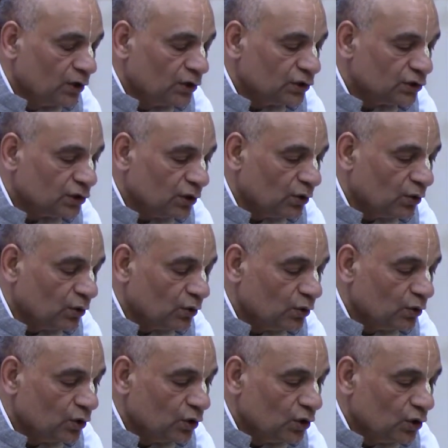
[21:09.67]
So
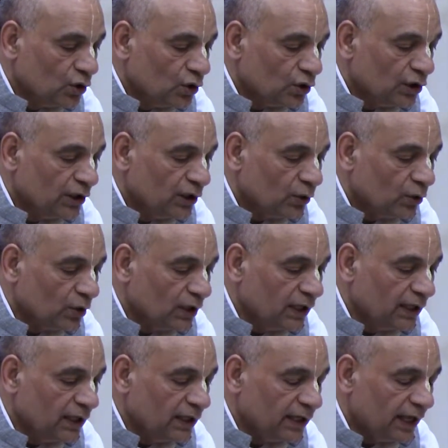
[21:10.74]
the
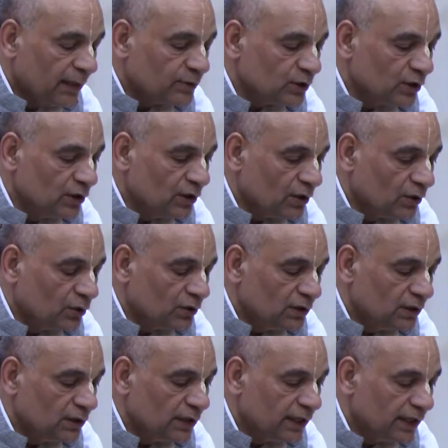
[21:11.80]
only absolute
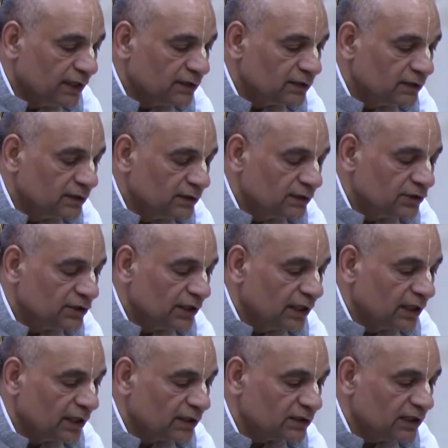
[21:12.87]
truth is Shri
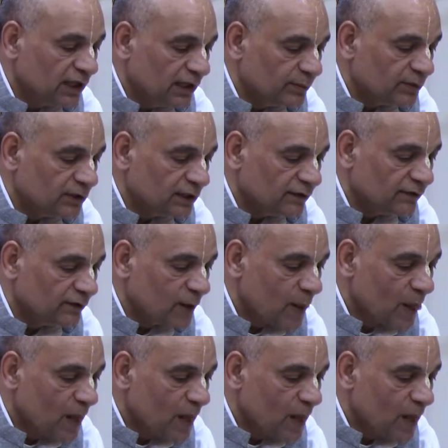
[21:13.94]
Krishna himself.